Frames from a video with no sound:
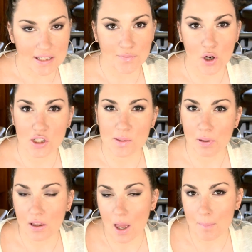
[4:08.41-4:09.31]
As far as
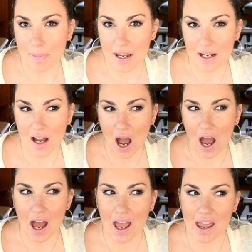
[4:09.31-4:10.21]
plumping,
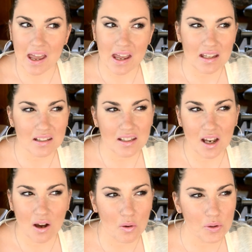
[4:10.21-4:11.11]
I, you
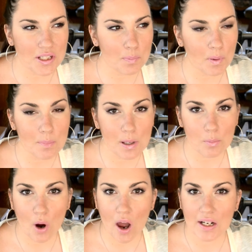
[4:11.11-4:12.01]
know, these plumping
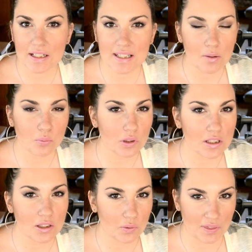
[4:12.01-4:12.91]
products, I
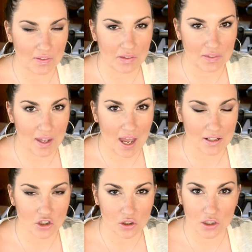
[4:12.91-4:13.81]
really don't think that they
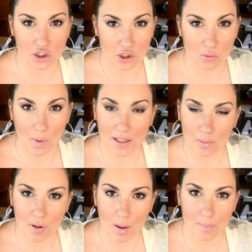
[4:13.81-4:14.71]
actually do any
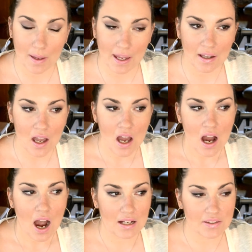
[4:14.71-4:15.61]
plumping.
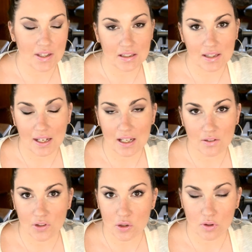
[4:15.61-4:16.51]
I think that
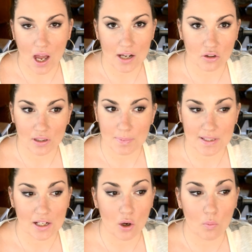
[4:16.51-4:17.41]
if you line your lips,
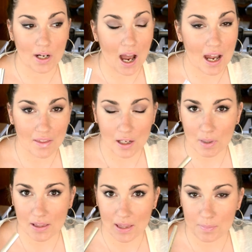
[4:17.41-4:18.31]
I know when I line
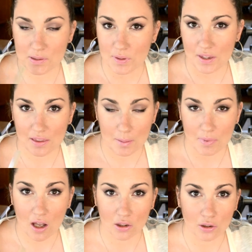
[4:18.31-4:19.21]
my lips with a lip
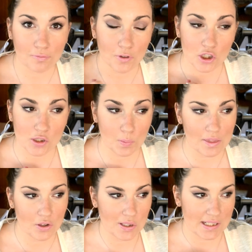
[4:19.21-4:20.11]
color first,
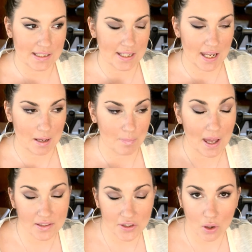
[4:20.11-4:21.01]
whether it's a
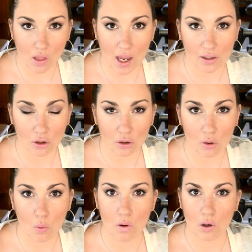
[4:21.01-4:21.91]
pencil liner
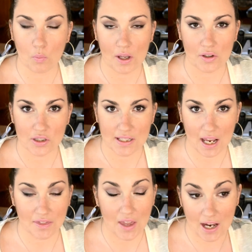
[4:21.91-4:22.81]
or whether it's the
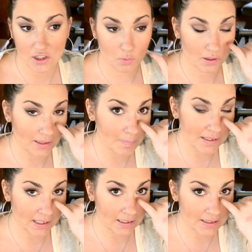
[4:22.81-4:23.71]
actual
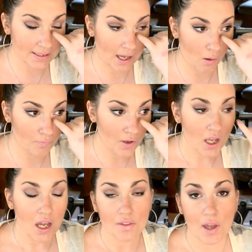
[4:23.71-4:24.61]
lipstick itself,
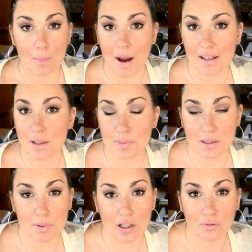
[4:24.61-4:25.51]
that my lips
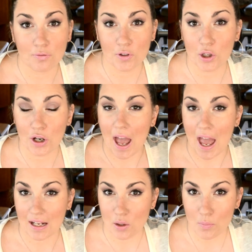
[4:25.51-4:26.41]
appear fuller
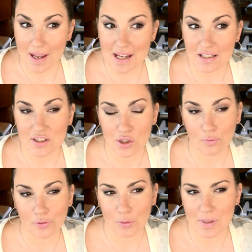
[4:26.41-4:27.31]
anyways. So
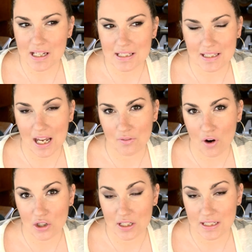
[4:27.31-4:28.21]
for me, it's kind of
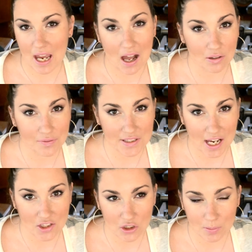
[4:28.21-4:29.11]
hard to tell if it's
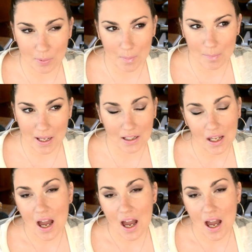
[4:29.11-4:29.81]
actually plumping.